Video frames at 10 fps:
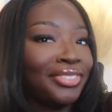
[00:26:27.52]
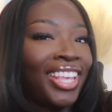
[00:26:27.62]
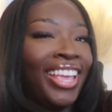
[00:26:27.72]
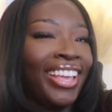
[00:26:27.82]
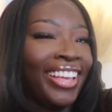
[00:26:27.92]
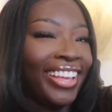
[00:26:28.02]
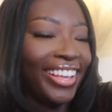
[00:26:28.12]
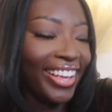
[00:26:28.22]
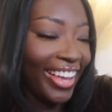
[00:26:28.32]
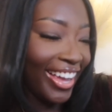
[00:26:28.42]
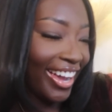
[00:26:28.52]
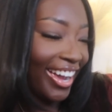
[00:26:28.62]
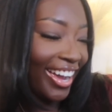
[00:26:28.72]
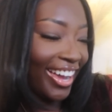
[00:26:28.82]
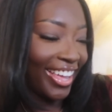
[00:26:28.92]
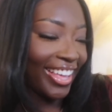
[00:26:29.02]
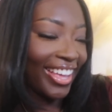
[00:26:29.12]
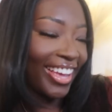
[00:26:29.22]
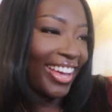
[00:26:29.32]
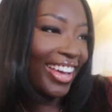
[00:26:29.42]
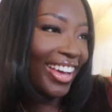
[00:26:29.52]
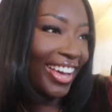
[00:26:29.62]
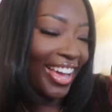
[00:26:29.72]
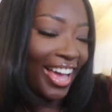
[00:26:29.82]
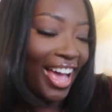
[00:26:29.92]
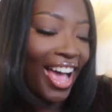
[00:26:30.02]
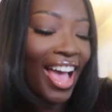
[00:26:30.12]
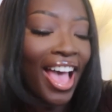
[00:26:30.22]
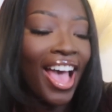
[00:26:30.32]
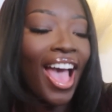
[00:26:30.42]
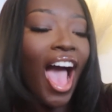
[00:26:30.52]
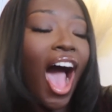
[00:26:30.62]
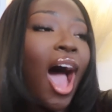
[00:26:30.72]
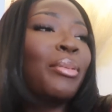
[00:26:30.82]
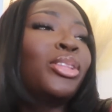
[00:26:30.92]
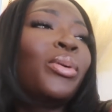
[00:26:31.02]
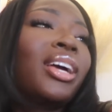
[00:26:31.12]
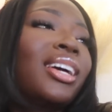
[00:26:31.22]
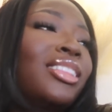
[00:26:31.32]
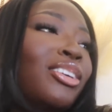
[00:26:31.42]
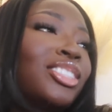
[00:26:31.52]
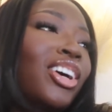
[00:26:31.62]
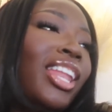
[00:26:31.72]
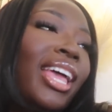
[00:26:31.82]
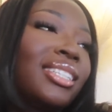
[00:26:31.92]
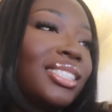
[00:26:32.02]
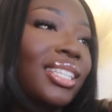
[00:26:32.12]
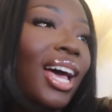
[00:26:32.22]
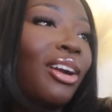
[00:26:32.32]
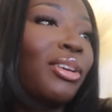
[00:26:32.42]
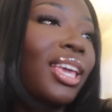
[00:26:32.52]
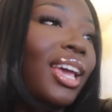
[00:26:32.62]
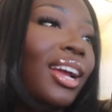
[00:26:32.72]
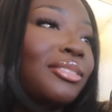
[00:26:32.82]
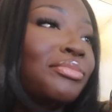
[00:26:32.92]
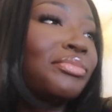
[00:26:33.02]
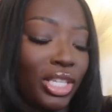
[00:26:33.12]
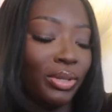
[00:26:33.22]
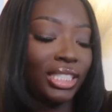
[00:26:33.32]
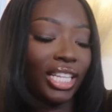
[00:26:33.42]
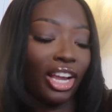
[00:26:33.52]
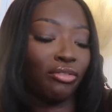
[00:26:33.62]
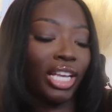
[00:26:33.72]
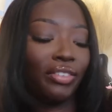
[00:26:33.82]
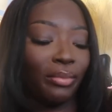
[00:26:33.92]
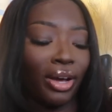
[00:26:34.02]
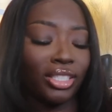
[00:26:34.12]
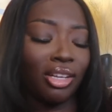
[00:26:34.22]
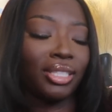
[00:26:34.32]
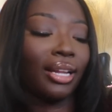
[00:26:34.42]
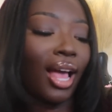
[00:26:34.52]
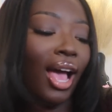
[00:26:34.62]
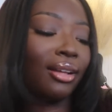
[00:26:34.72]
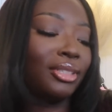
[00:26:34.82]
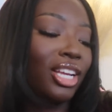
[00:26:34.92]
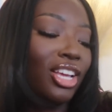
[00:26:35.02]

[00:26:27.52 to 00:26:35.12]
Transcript: I've been doing good though, so like, I don't care. He was like raving about it, so I was like, nah.